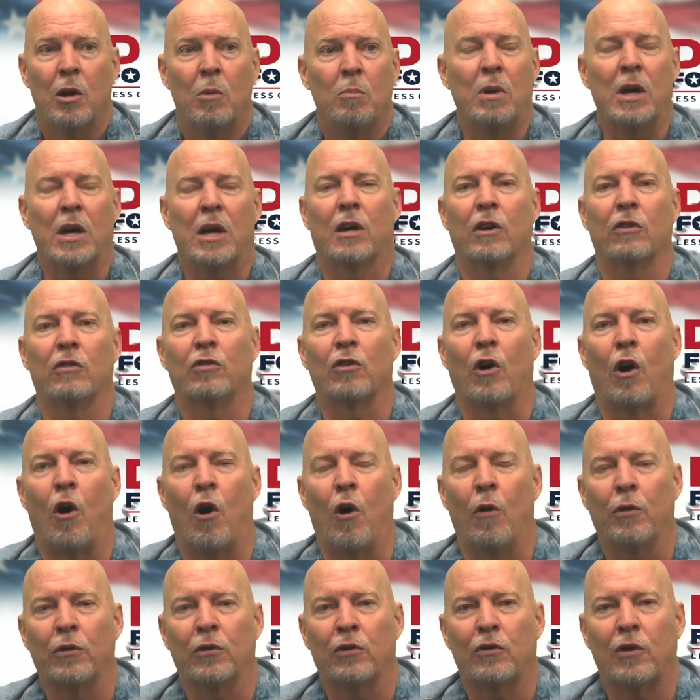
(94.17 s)
because all
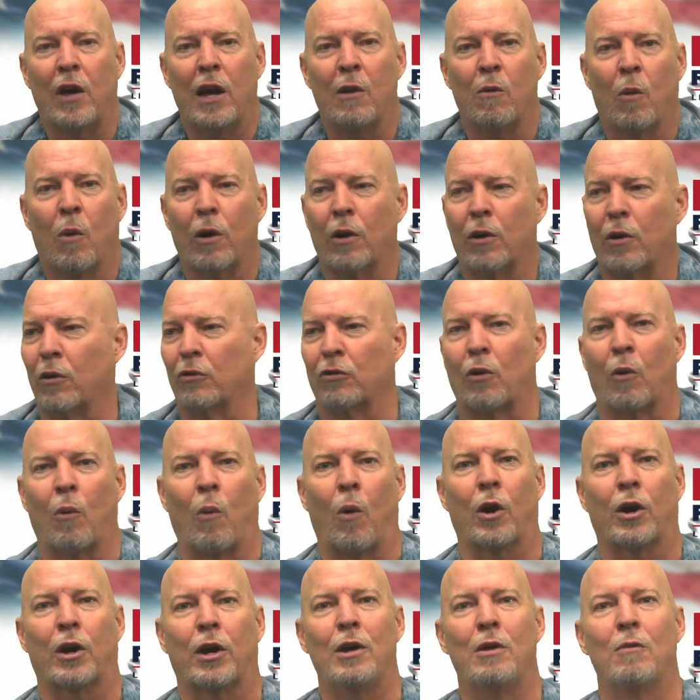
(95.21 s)
the state workers are
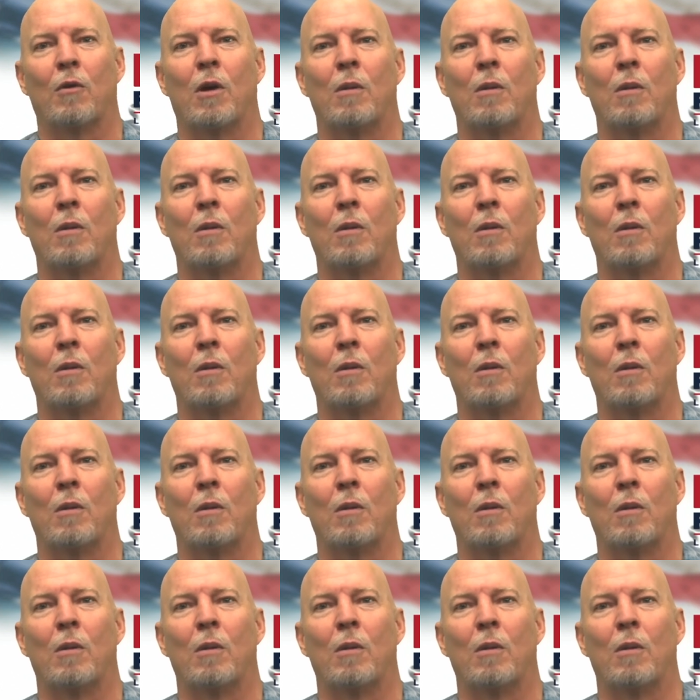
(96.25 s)
working